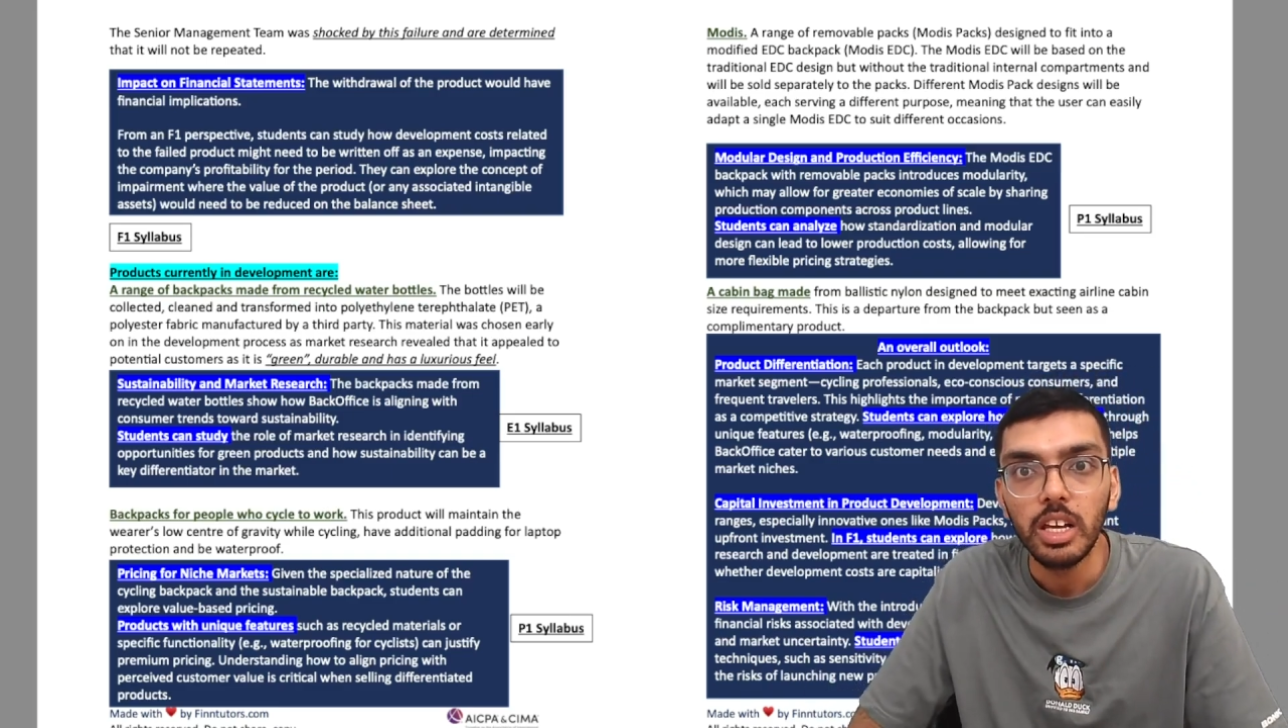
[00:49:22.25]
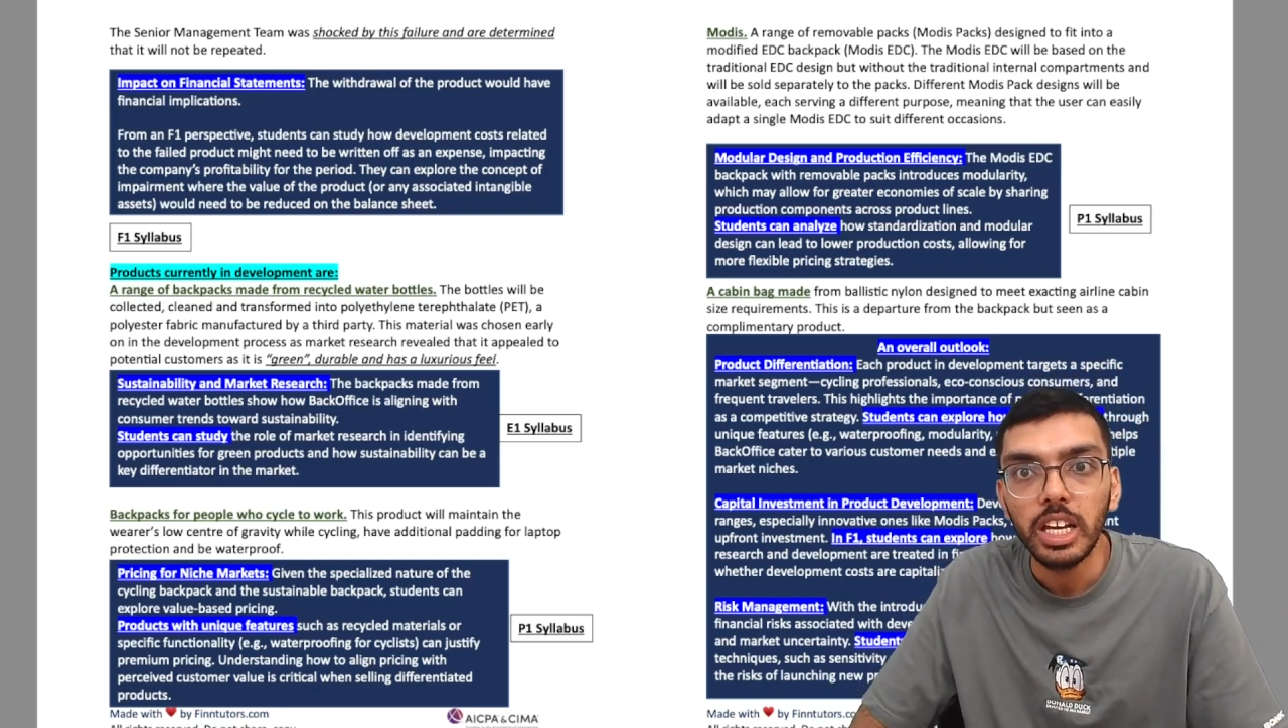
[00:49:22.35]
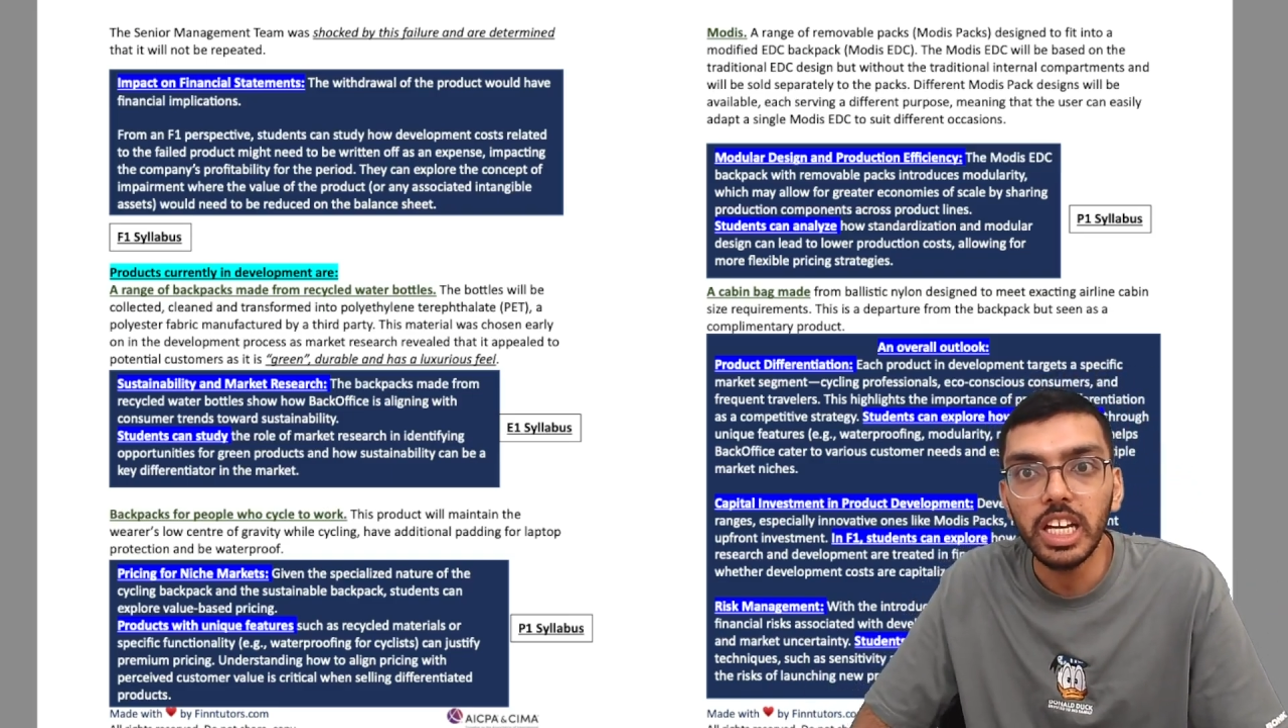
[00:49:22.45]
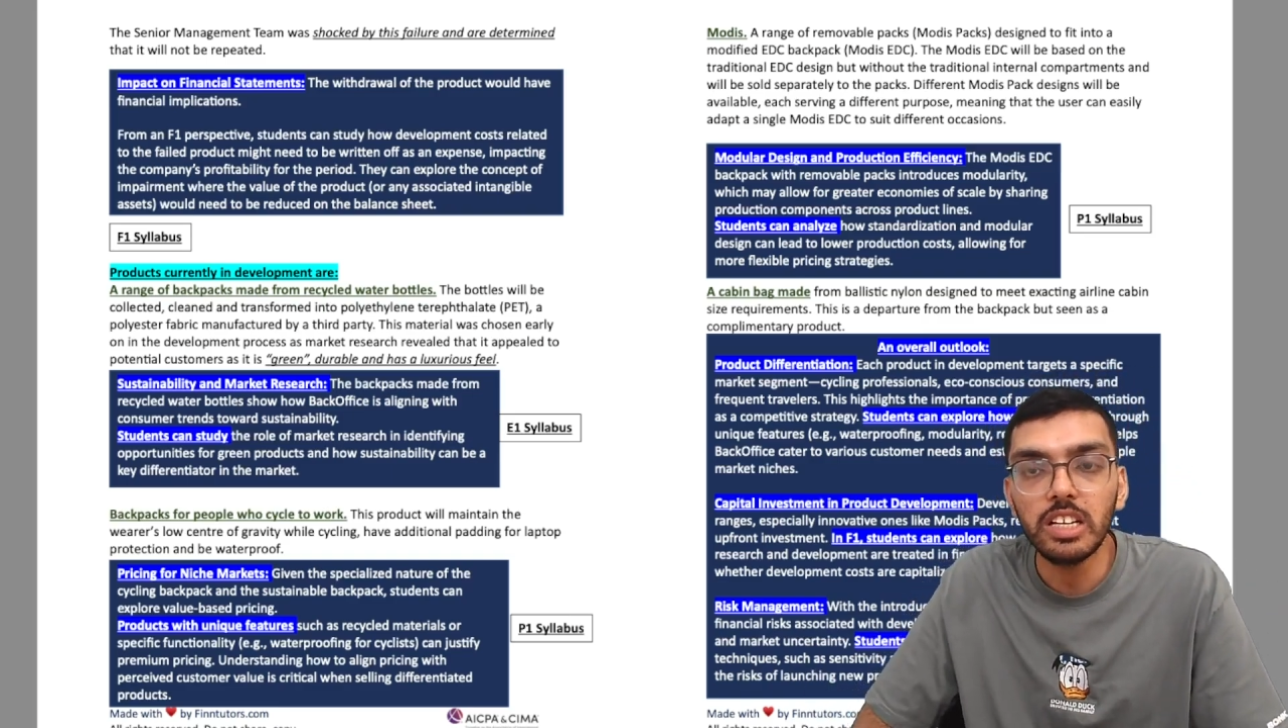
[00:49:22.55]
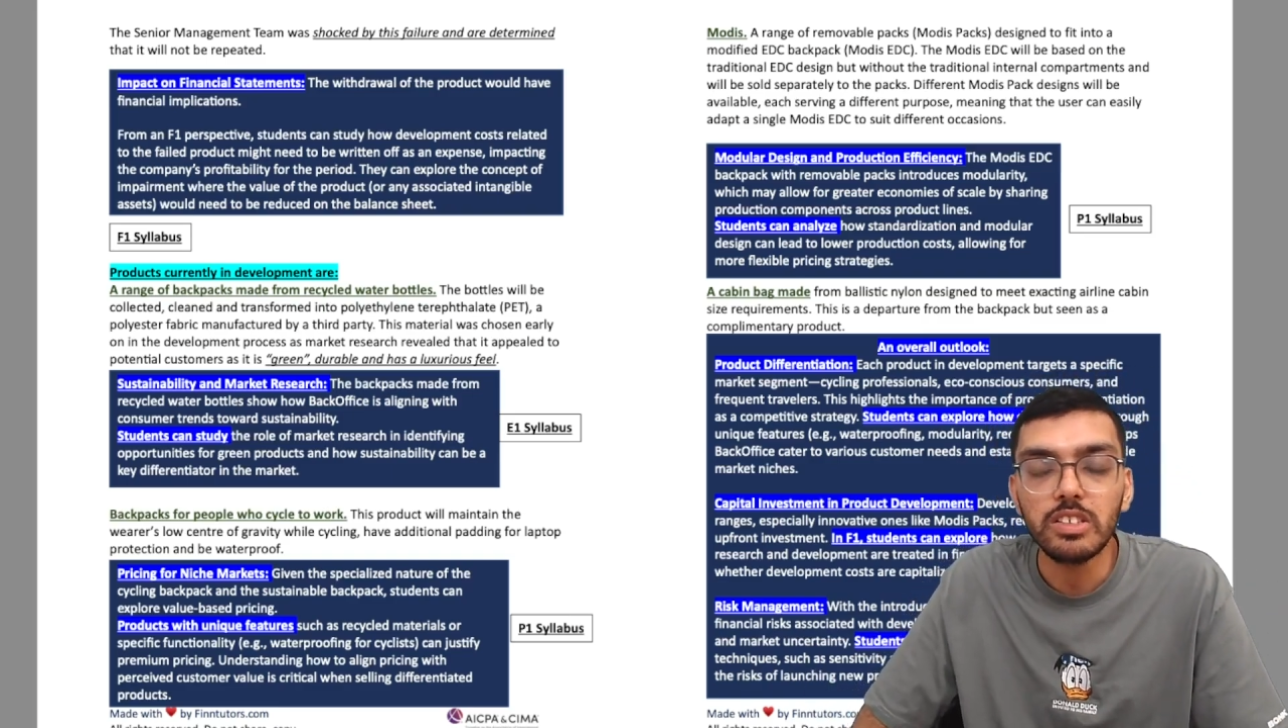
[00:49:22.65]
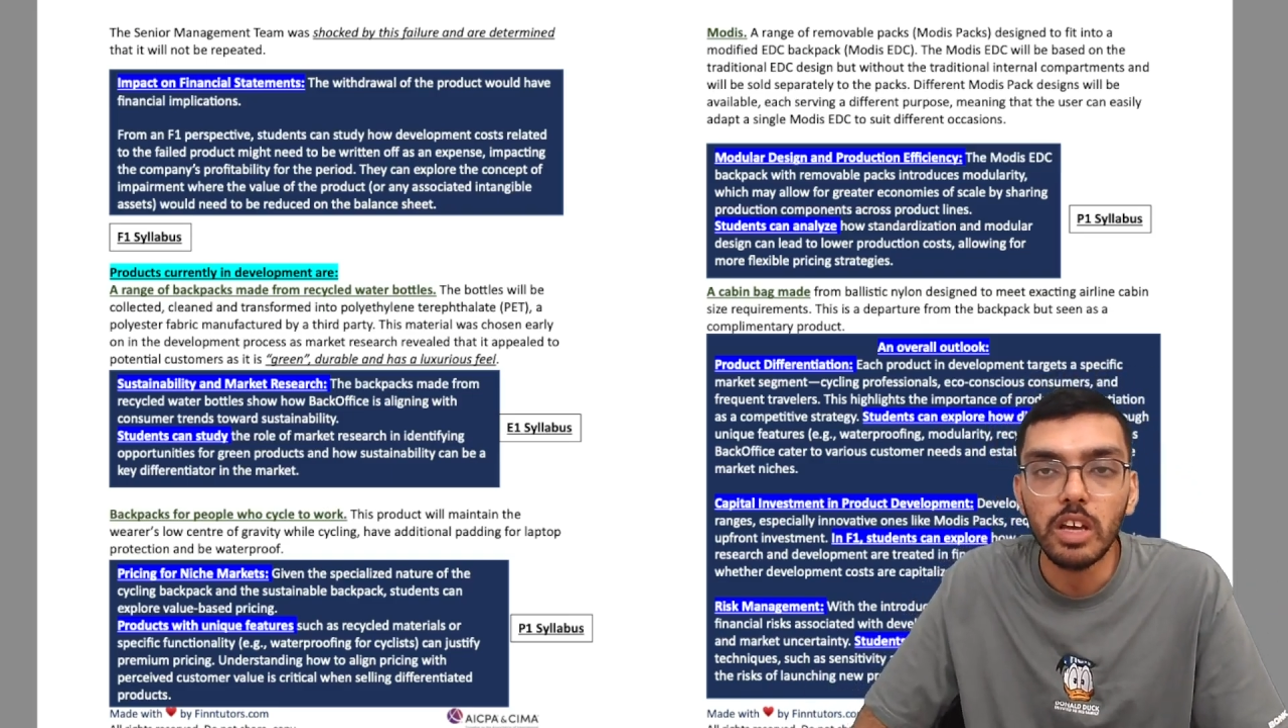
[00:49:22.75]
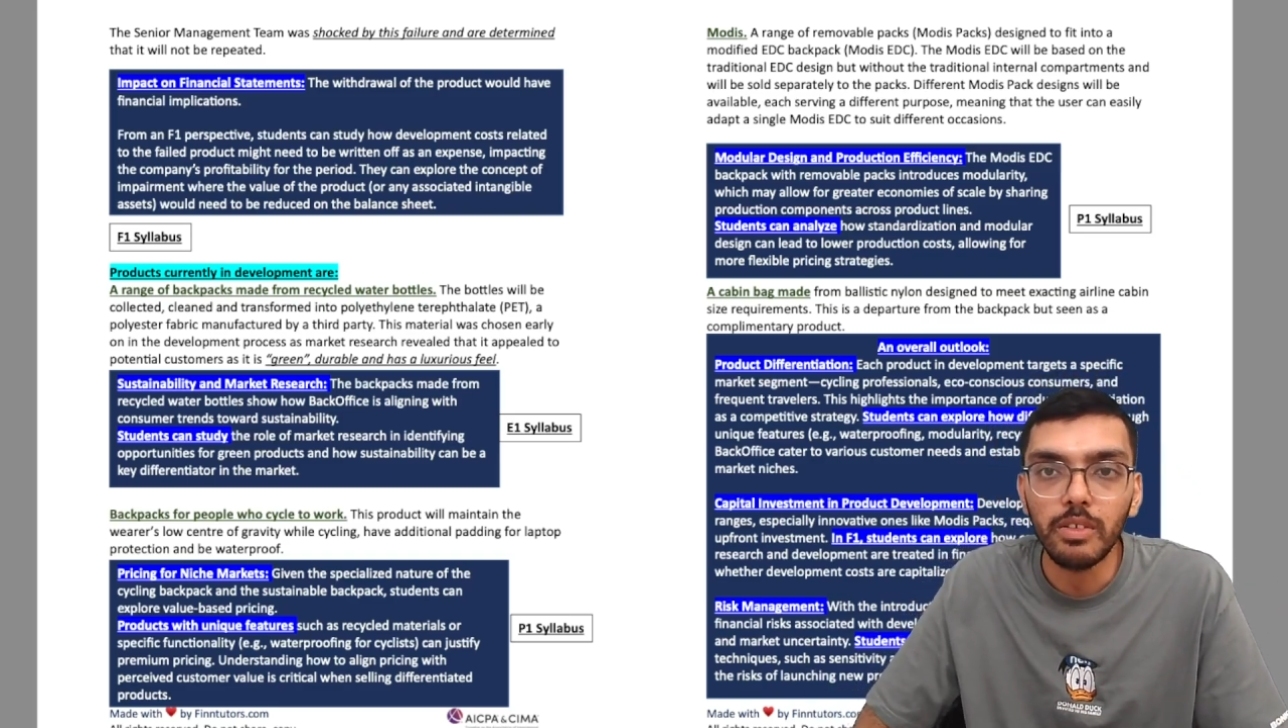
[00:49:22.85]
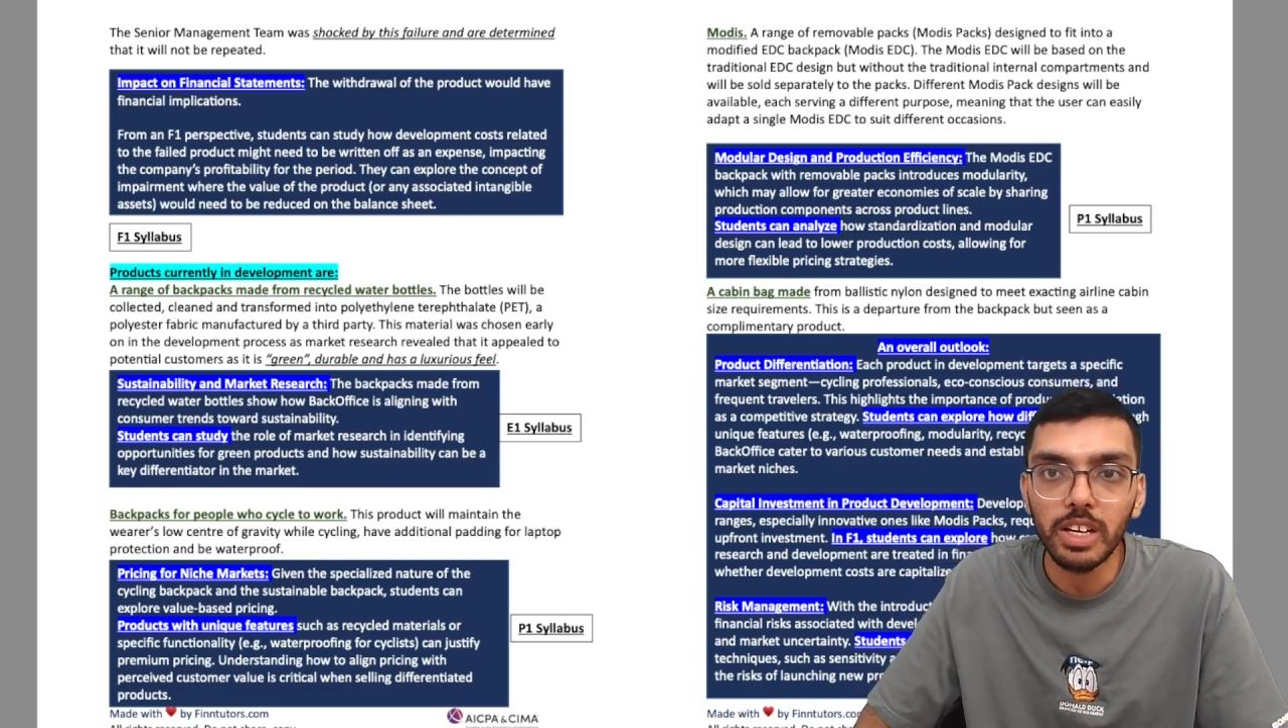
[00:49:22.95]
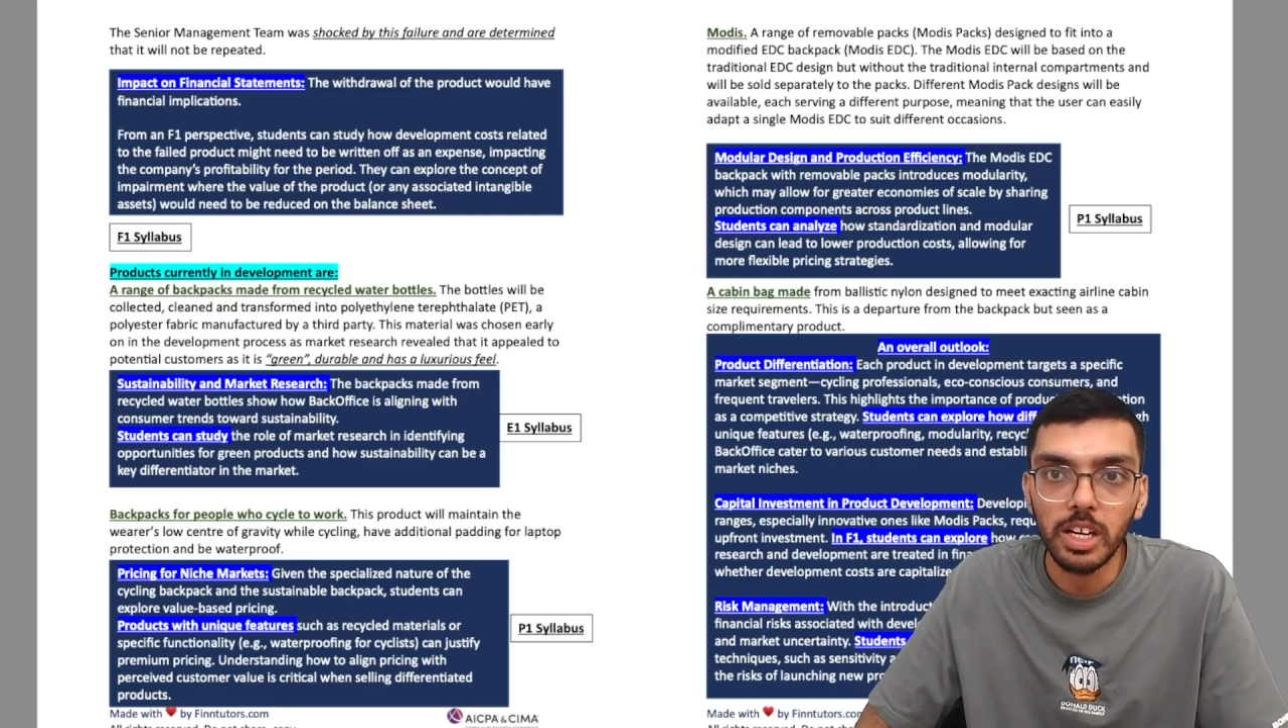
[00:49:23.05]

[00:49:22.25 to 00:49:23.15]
each serving a